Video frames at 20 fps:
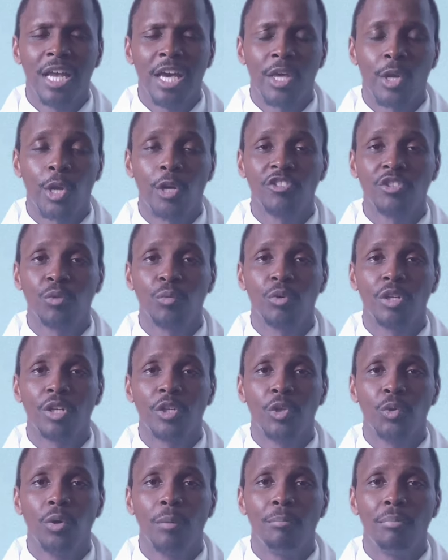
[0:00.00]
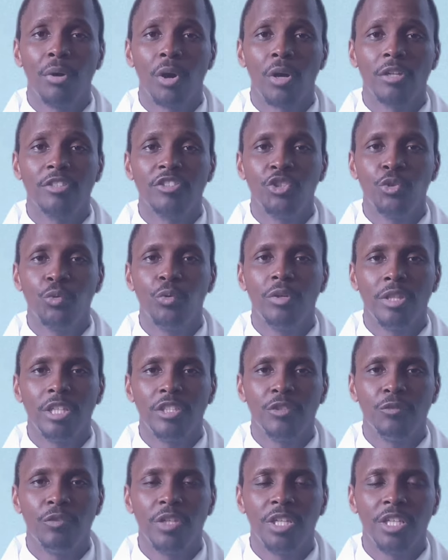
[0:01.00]
And also we're going to do a part 2 of
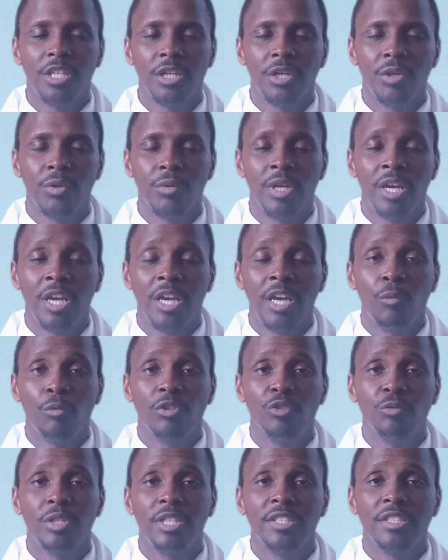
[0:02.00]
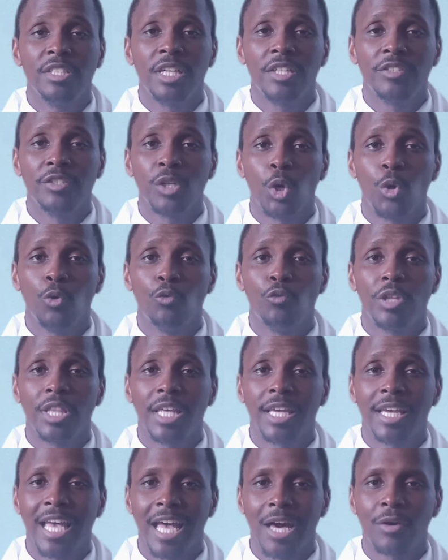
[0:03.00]
this video in which we discuss
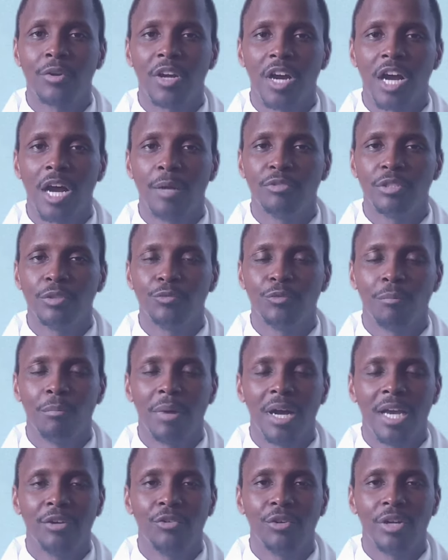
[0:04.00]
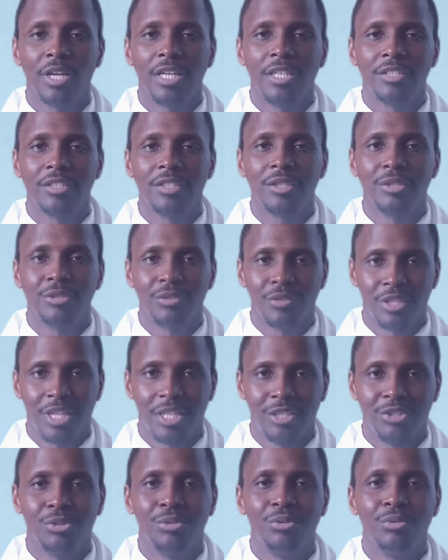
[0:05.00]
over-the-counter options for migraines.
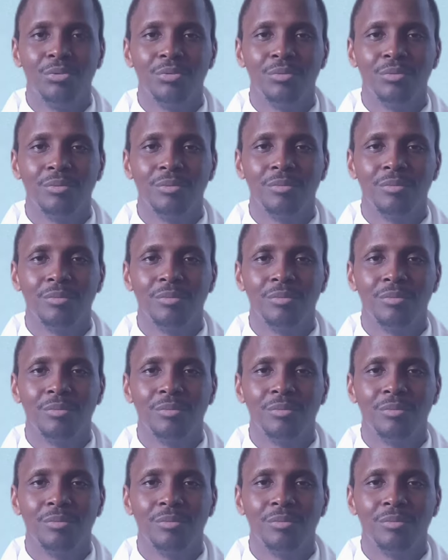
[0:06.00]
Stay tuned.